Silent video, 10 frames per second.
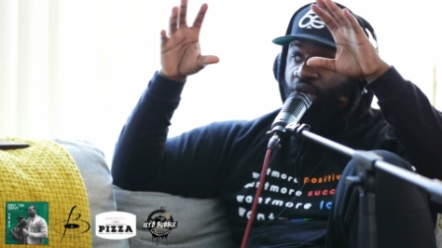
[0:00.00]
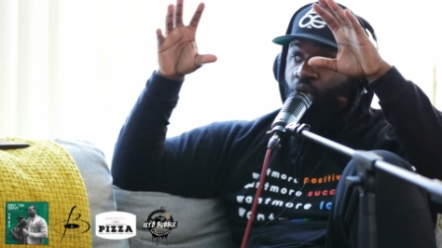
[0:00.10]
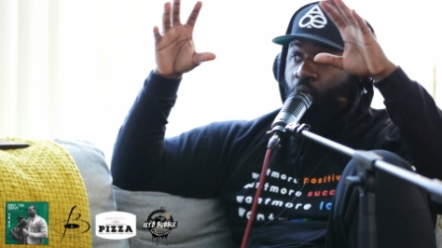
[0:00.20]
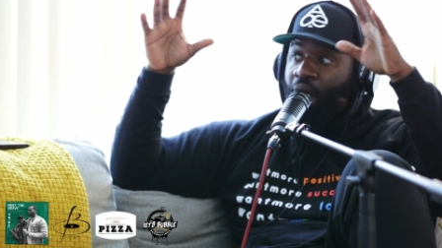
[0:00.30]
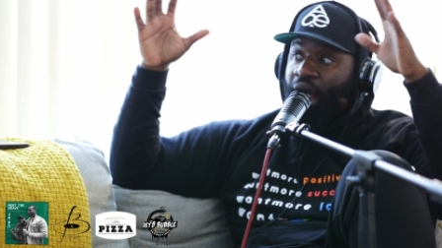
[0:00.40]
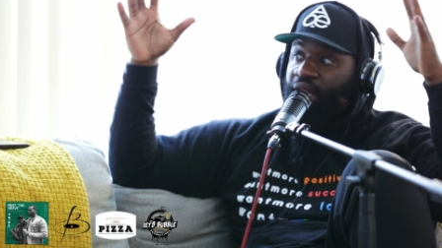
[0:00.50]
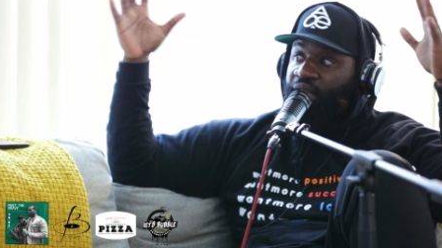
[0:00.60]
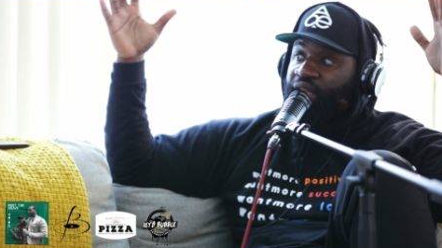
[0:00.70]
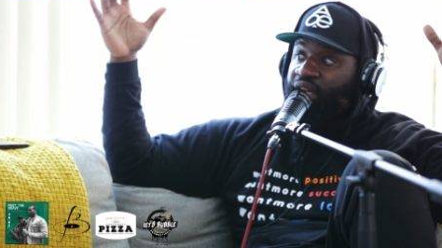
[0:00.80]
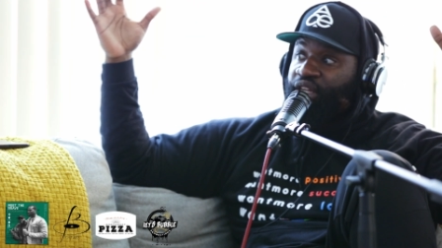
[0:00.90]

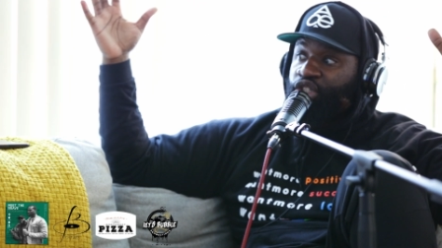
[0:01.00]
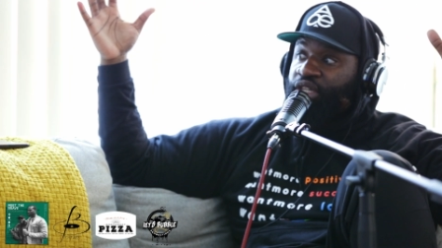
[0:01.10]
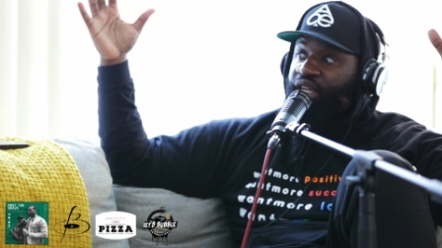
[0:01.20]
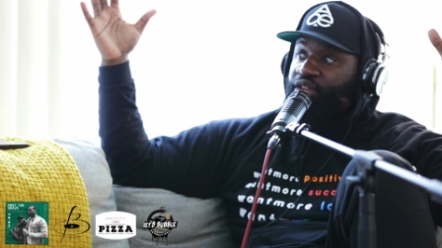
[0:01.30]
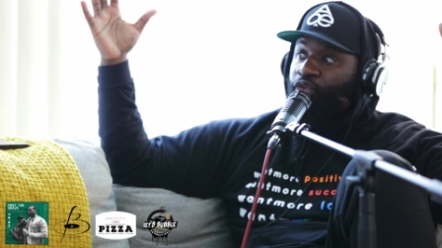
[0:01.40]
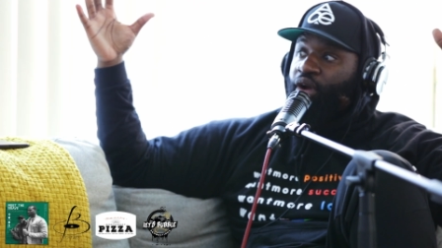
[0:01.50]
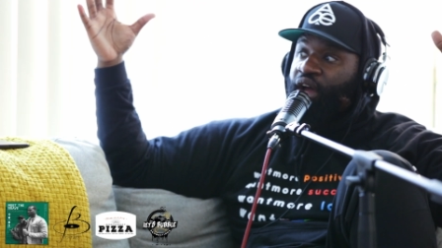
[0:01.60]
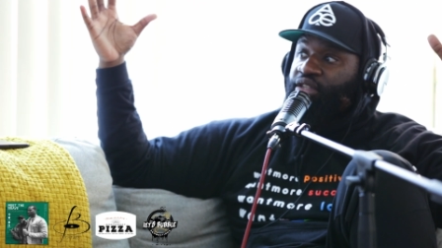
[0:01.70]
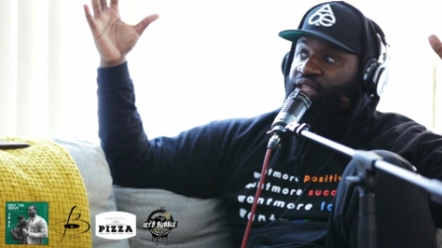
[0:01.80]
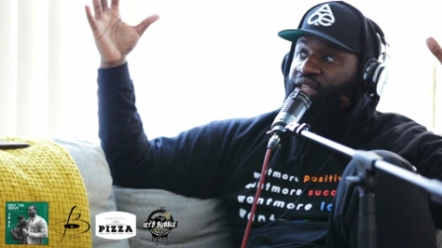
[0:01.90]
quality shit for
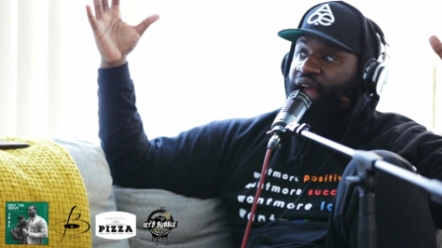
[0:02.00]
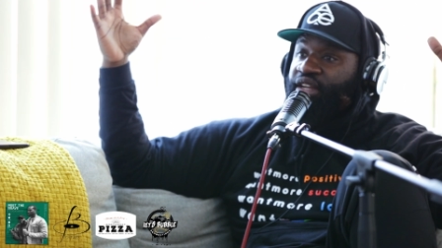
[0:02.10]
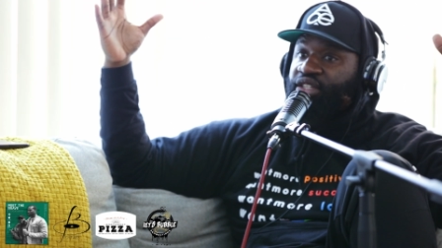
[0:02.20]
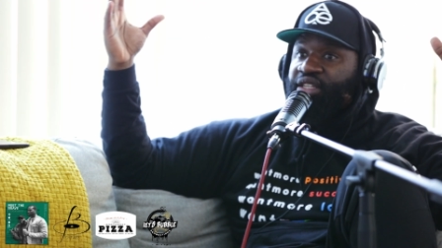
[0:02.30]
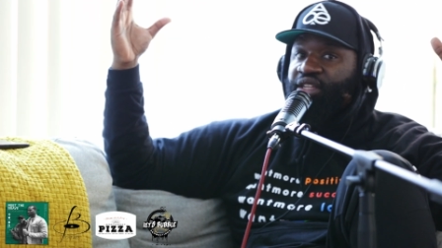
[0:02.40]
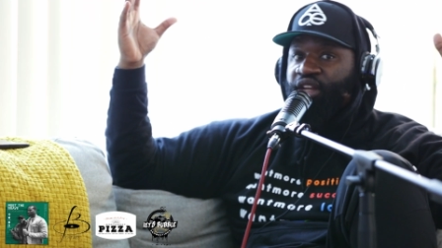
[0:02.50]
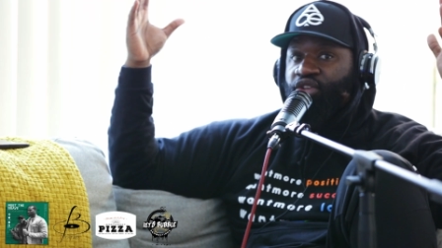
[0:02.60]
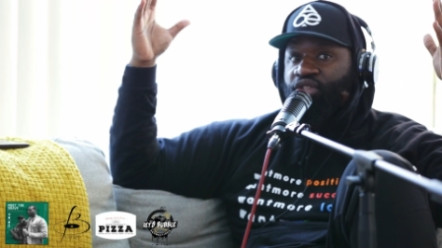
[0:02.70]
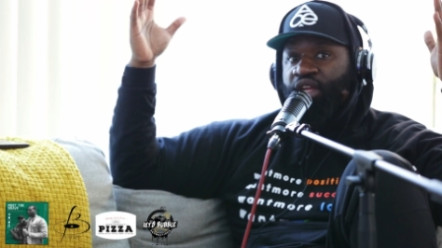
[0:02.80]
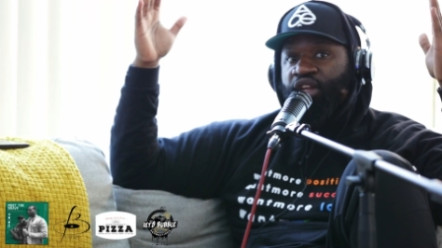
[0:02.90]
us to digest, and
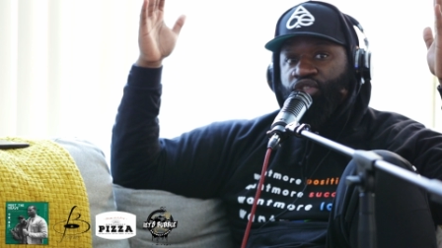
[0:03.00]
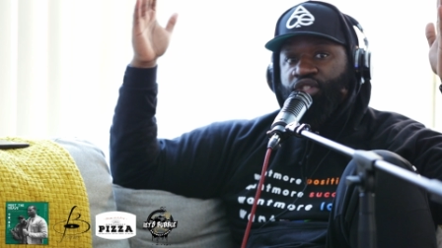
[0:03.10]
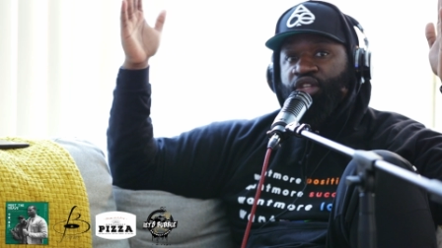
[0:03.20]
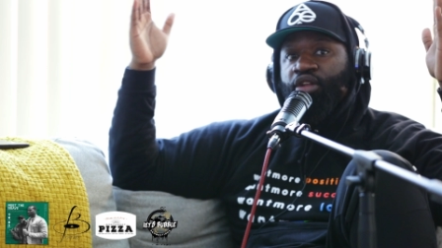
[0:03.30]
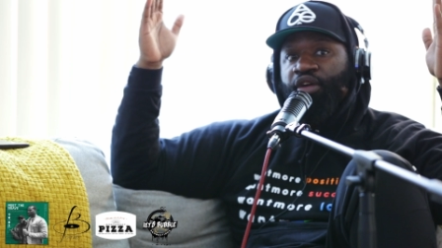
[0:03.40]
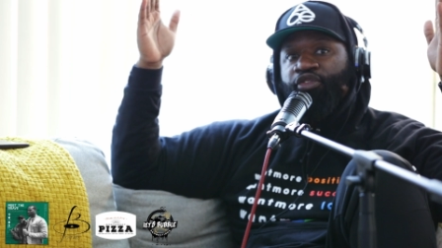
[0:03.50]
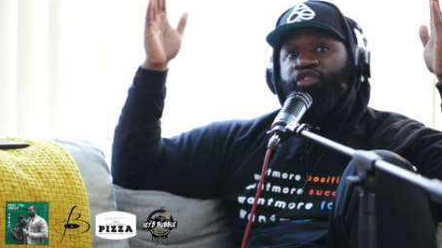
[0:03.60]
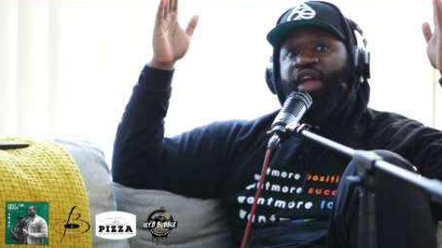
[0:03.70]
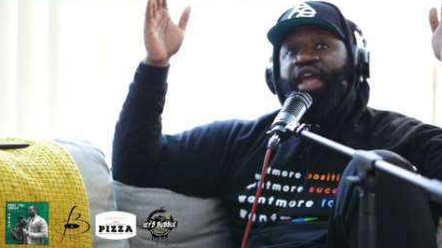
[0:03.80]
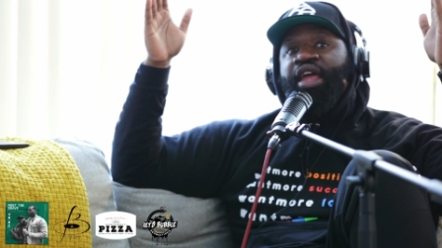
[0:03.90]
there's still a
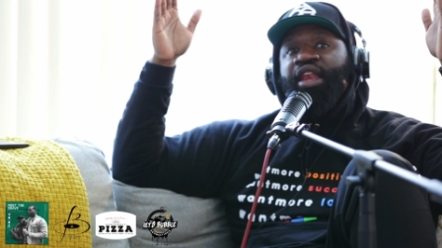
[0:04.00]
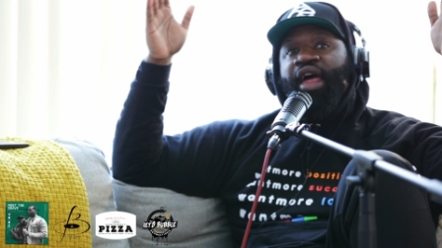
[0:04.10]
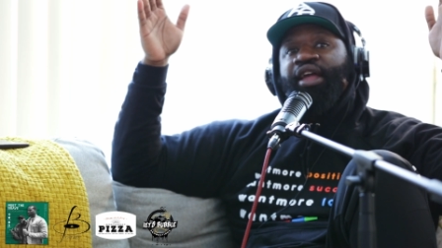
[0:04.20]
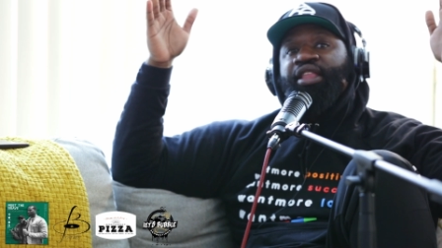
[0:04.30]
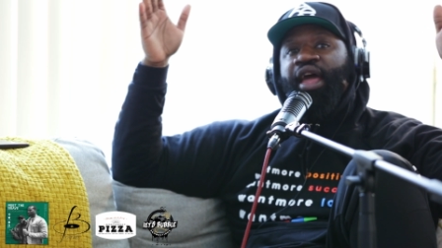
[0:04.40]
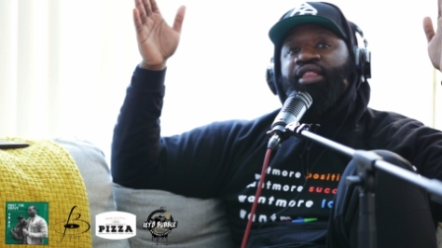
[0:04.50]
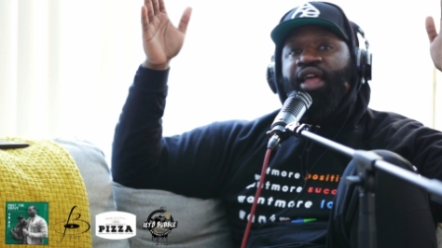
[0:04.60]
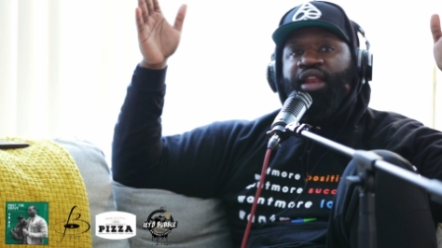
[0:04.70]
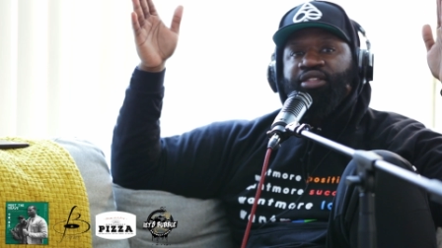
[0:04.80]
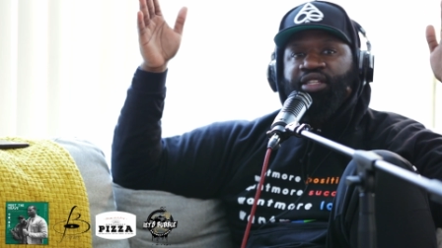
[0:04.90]
fan like that
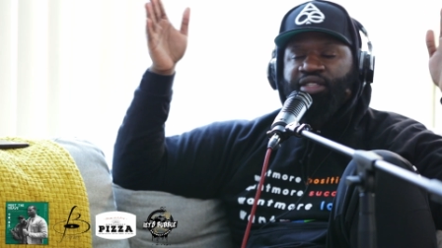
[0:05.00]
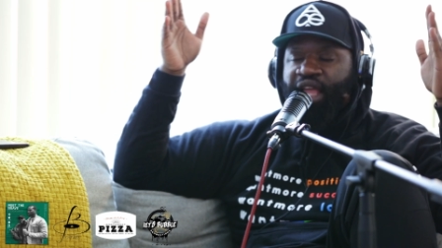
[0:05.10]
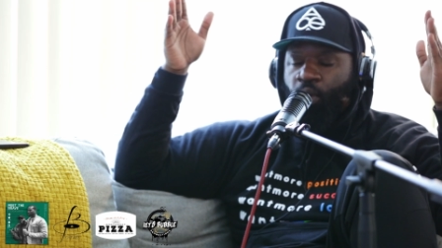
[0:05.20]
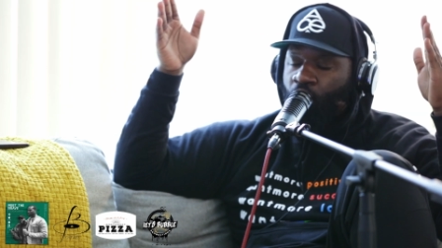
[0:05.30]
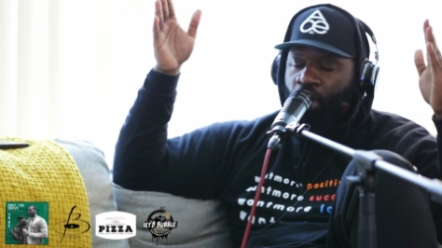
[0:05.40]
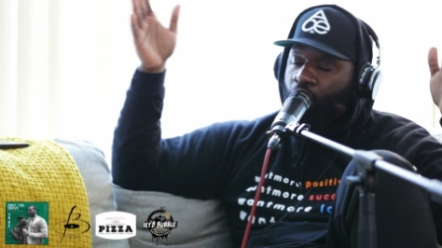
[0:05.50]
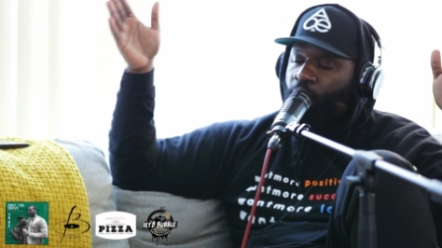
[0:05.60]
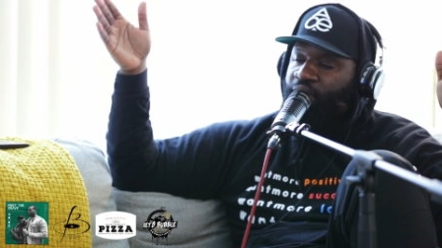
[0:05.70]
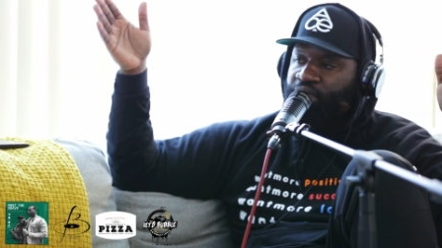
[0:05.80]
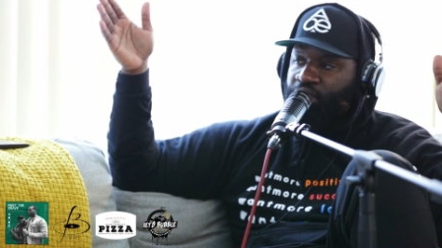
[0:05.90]
exists, that will
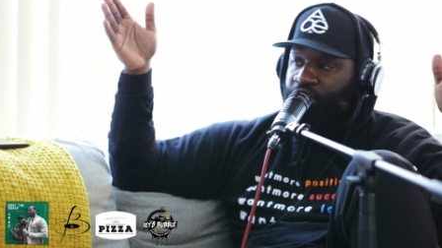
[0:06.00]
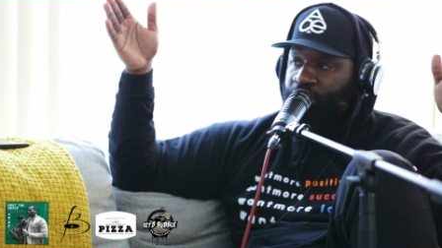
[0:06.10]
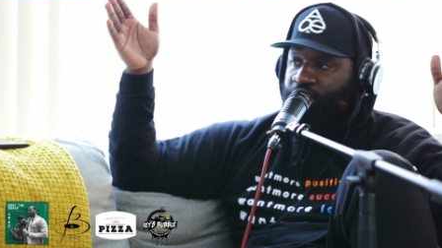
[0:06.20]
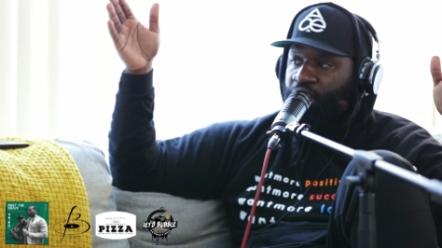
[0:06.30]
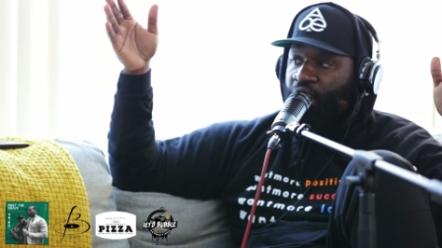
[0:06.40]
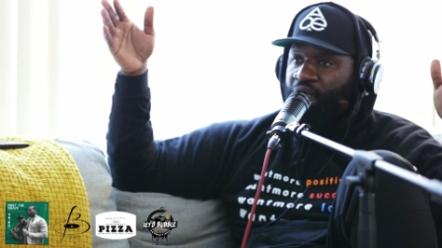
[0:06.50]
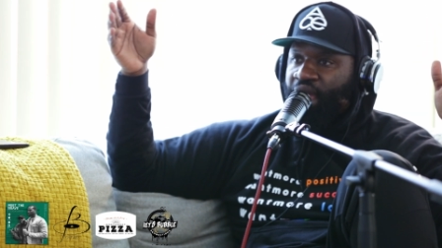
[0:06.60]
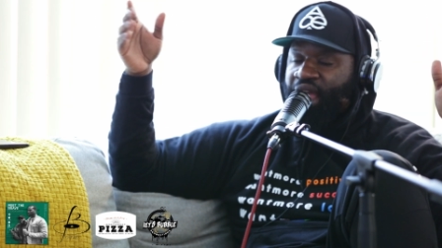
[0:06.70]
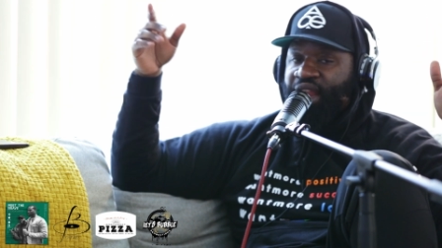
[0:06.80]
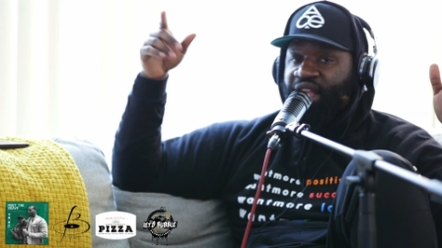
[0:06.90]
always exist,
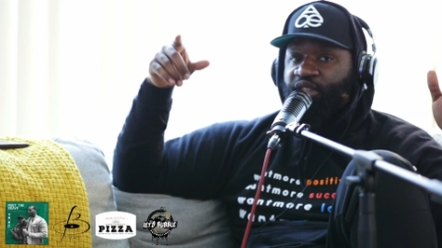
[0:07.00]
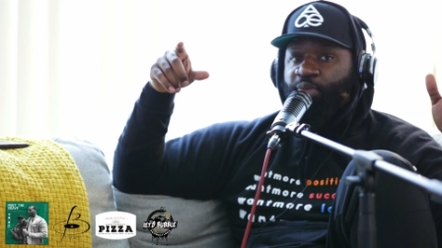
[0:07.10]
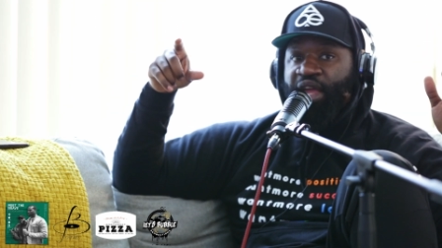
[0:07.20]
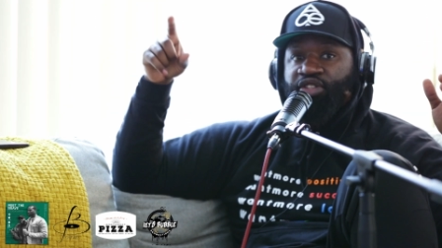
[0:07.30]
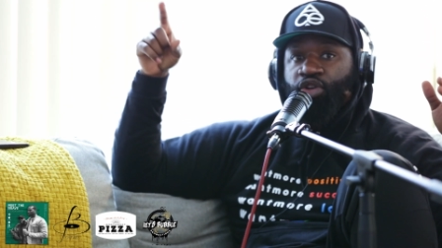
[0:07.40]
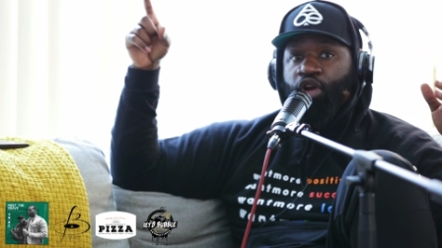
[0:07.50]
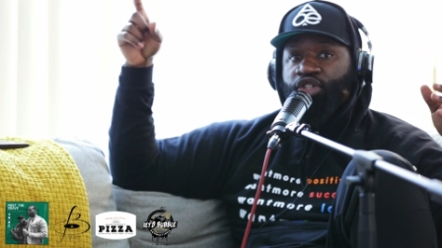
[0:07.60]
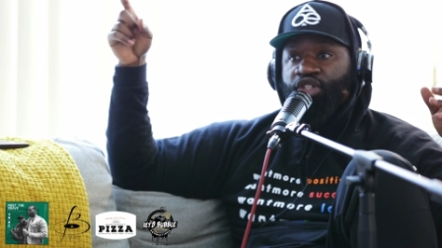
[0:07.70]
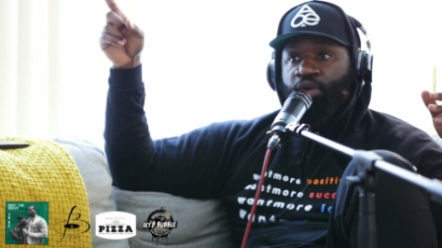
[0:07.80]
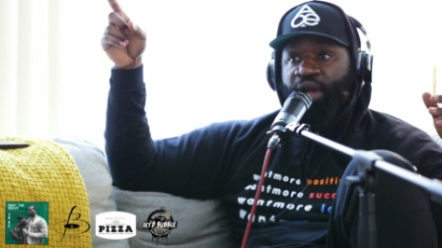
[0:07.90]
and that spans
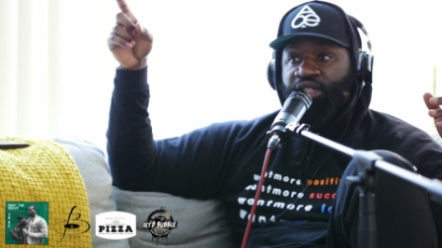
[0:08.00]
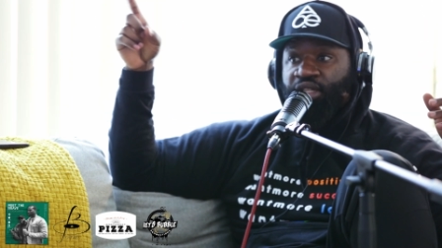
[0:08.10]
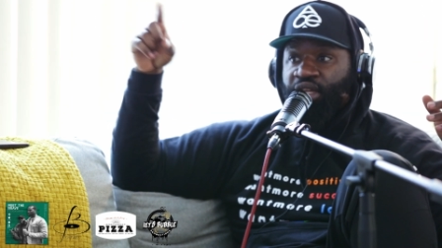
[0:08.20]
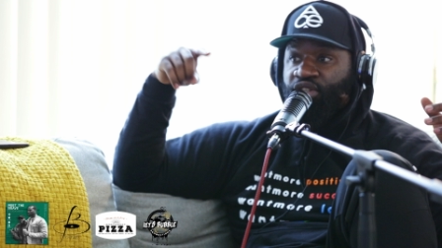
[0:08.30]
across generation.